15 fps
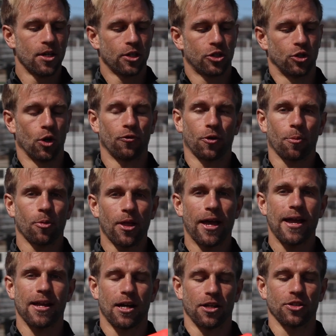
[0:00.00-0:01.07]
So if you're
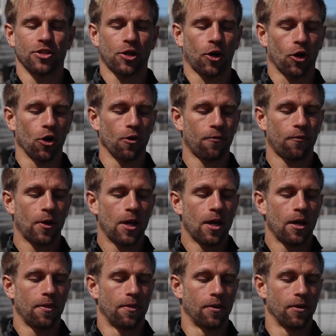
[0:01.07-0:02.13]
playing on turf,
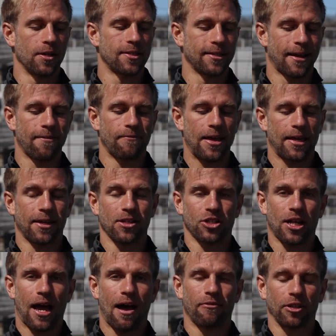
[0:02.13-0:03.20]
there is an advantage
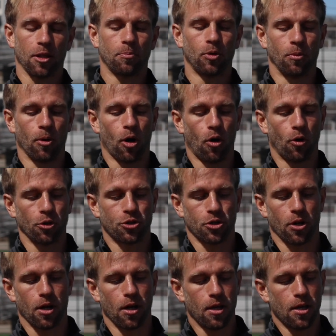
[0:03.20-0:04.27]
to having the Puma
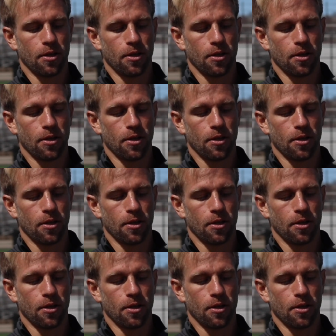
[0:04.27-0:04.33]
Ultra.